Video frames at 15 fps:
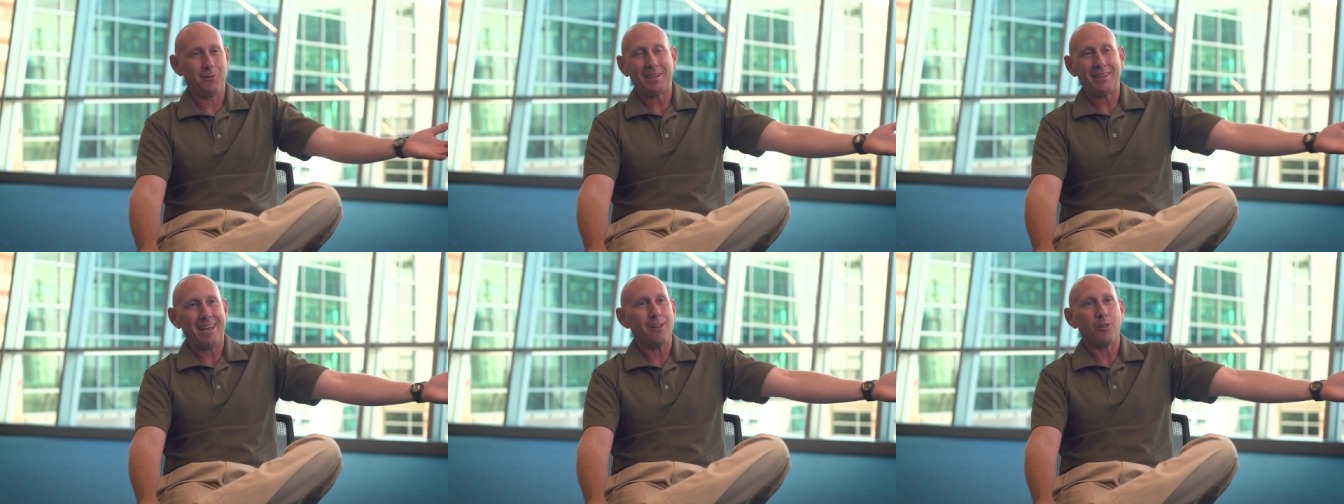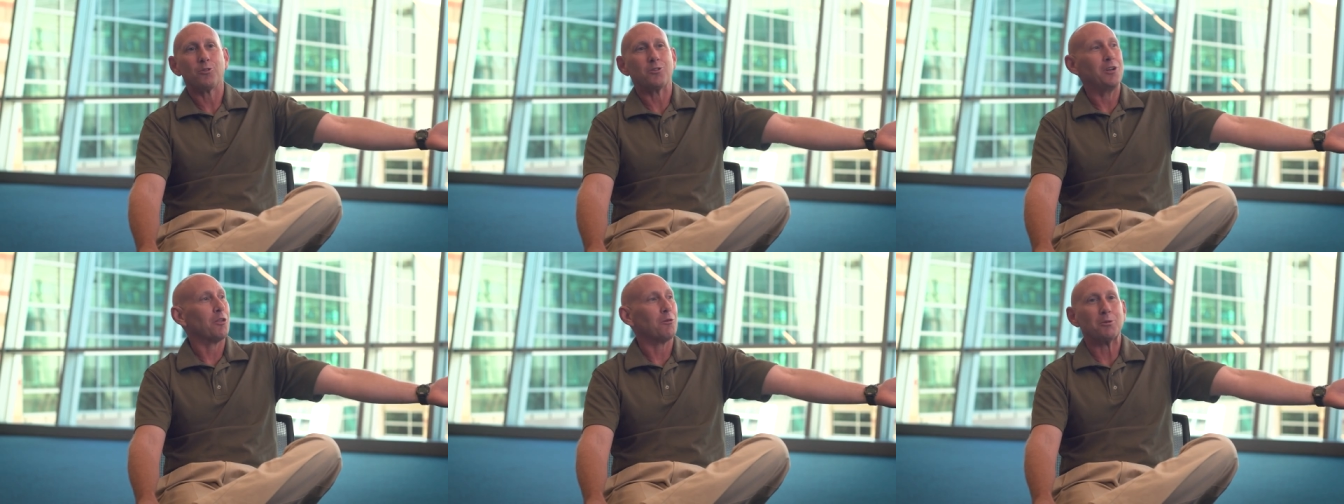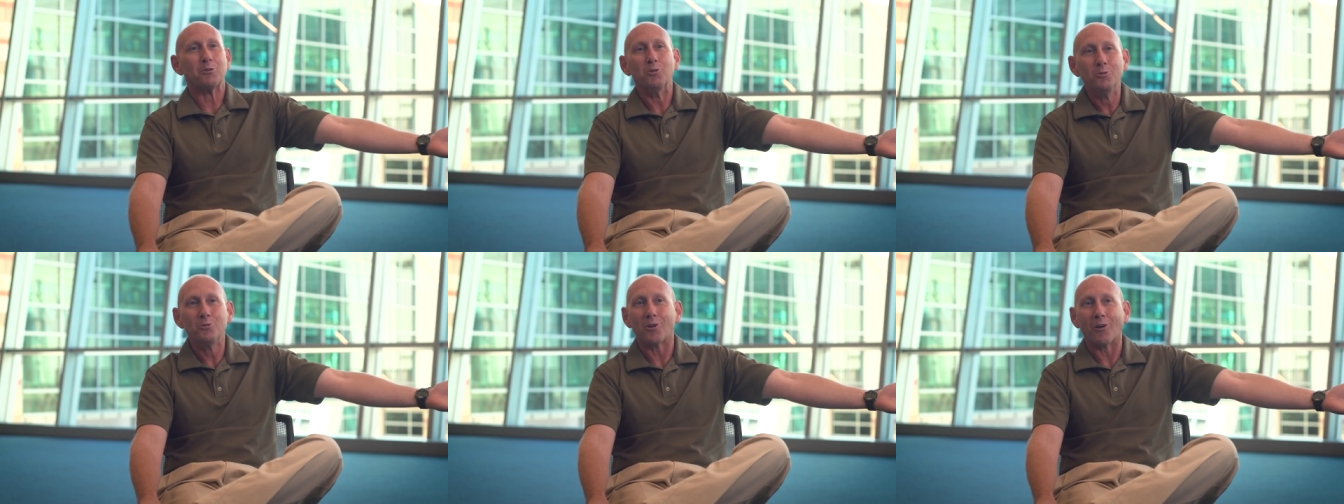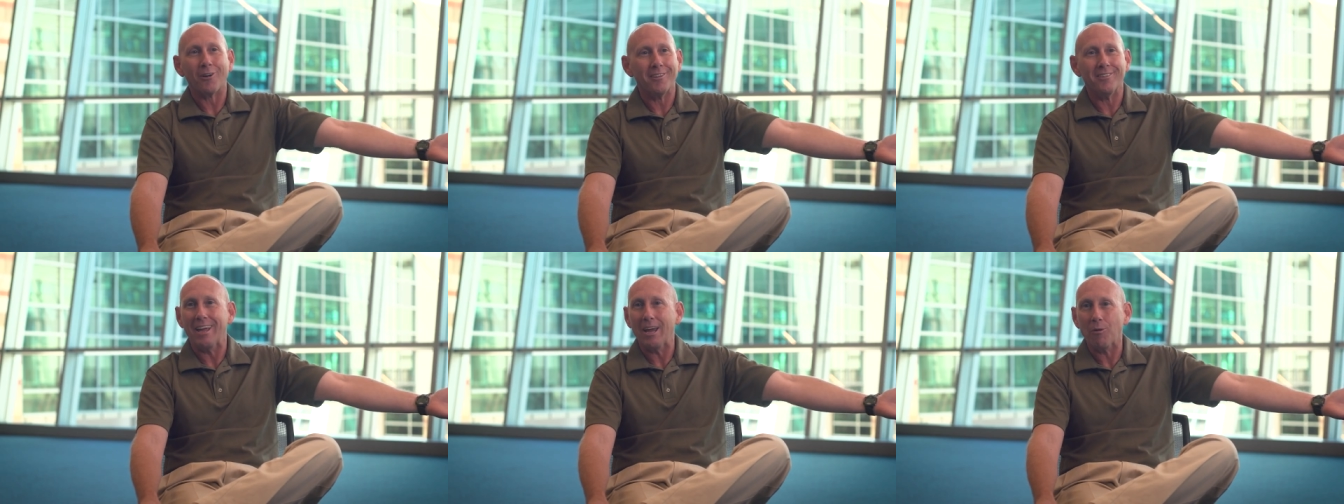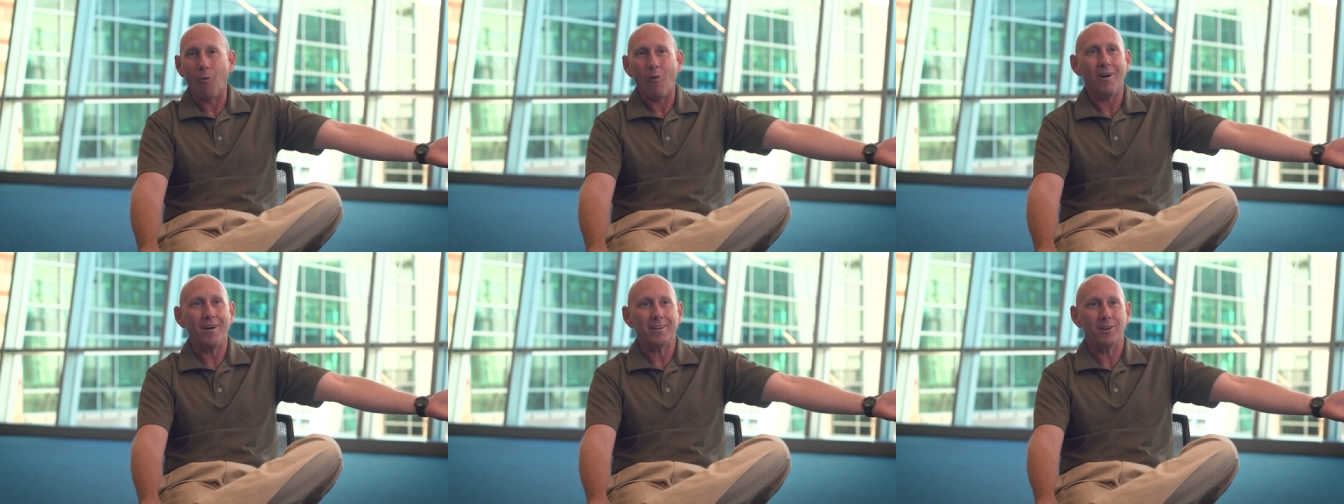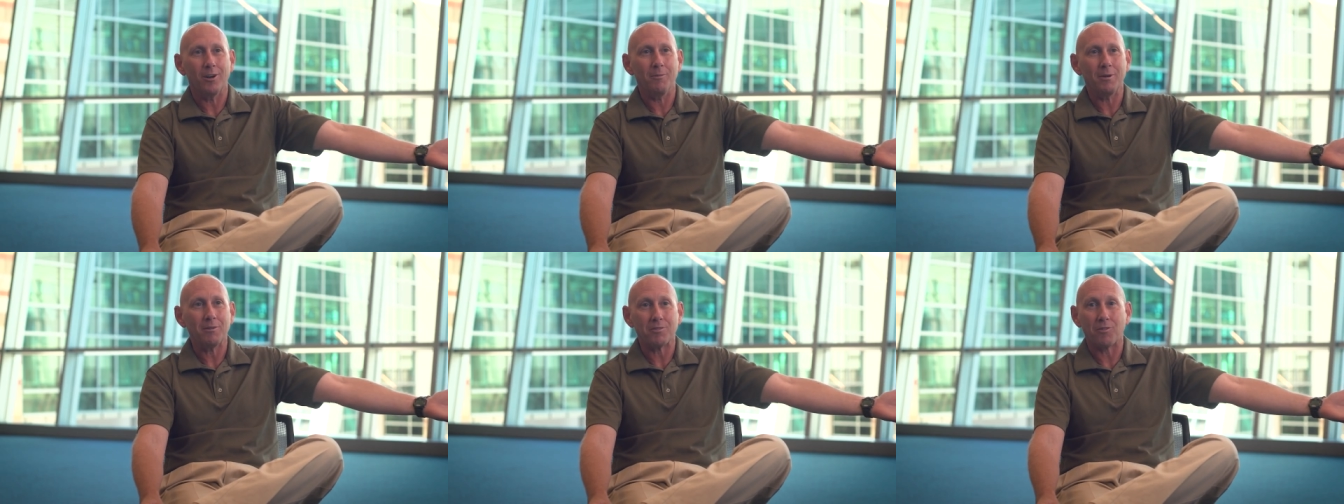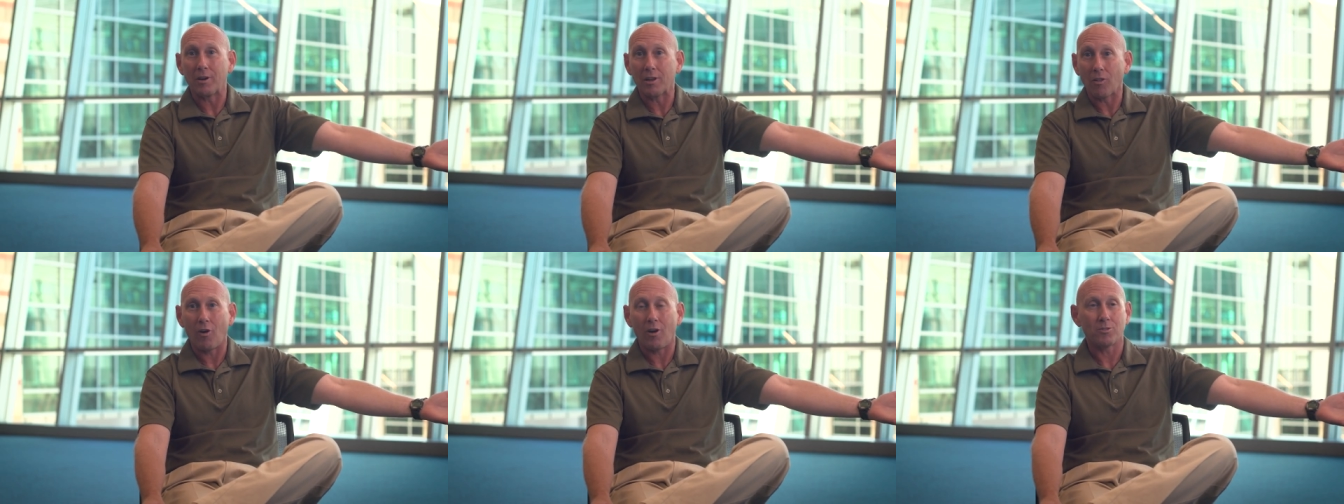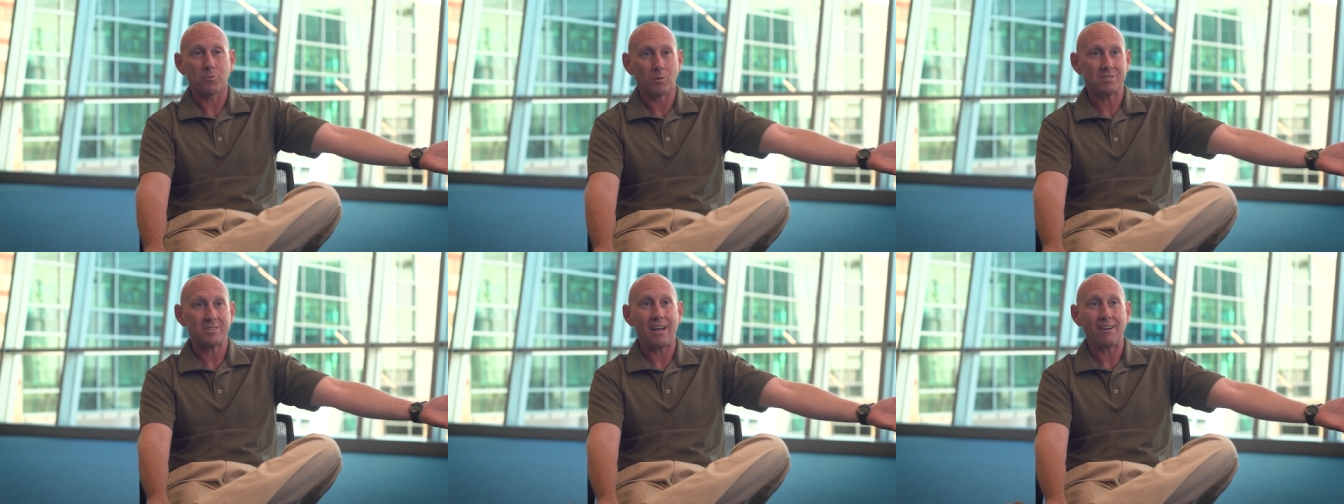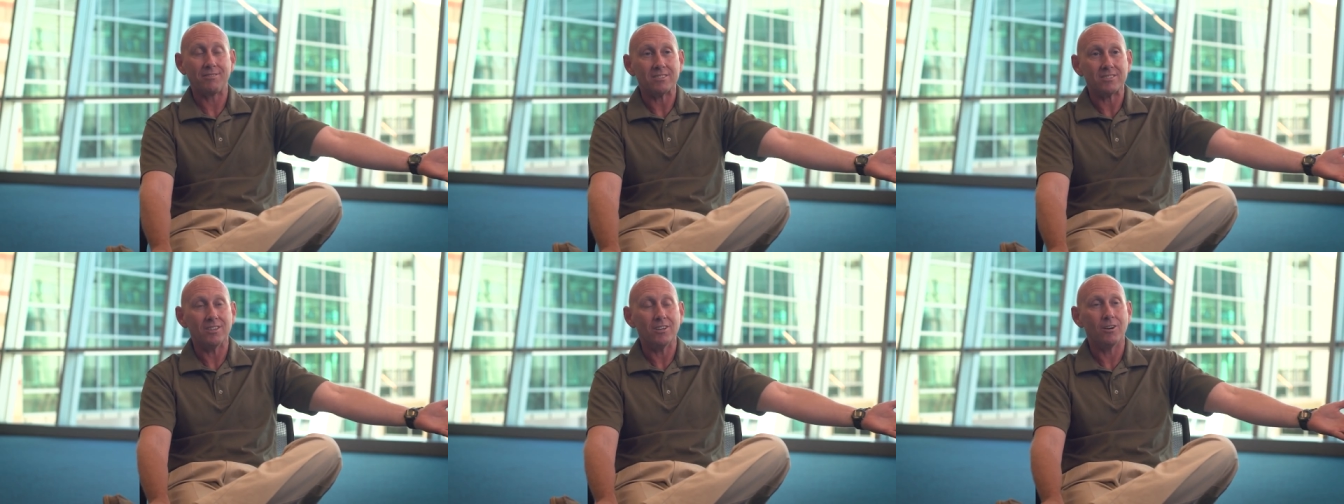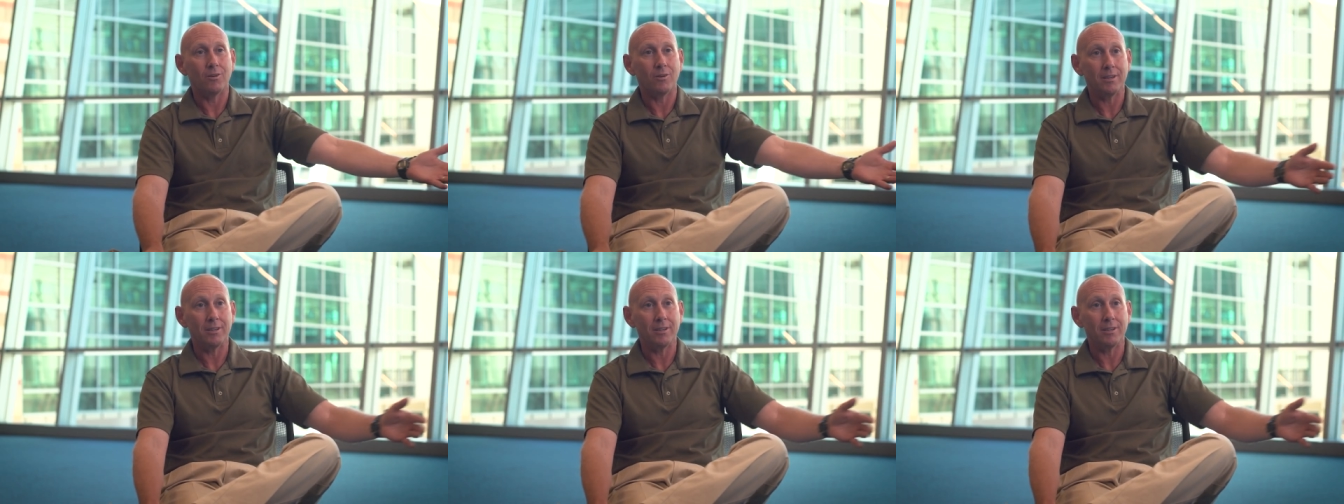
we can't lose another platoon sergeant on day one, you know what I mean? We've already lost one staff and CO,